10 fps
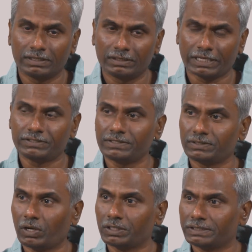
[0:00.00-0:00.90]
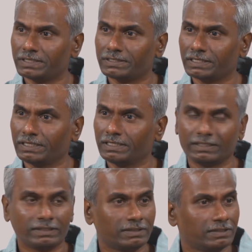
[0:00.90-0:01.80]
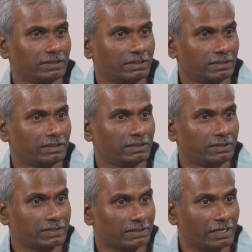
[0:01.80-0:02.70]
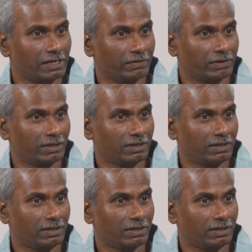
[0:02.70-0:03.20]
touch is not just the skin level.